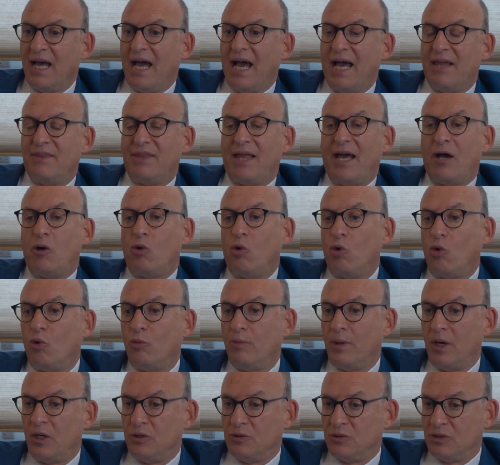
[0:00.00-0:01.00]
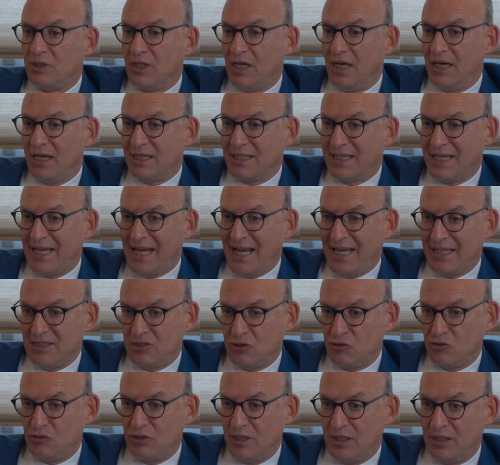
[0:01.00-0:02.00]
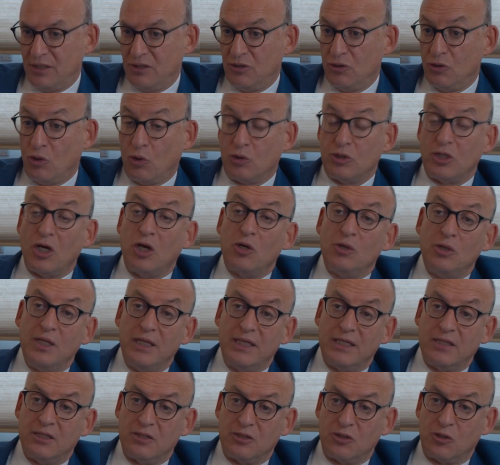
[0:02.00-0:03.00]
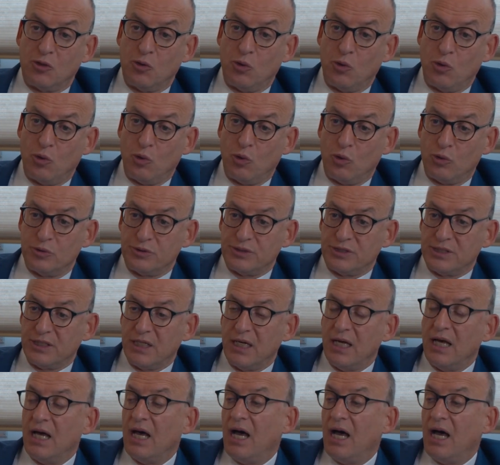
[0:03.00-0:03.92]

And that hormone uh, gastrin not only can cause